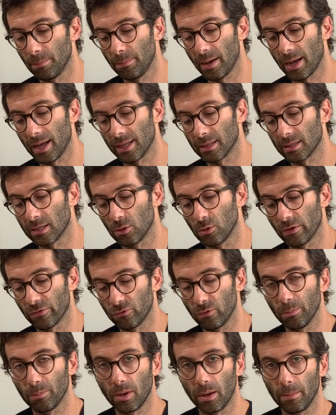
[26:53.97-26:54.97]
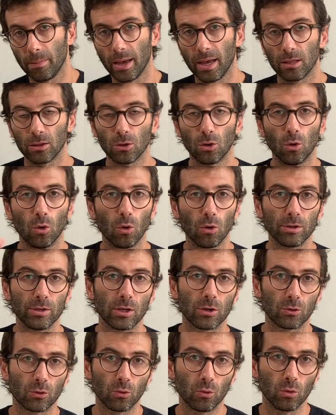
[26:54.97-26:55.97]
but you have to implement all
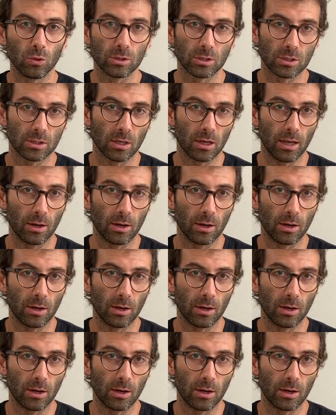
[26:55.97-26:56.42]
the rules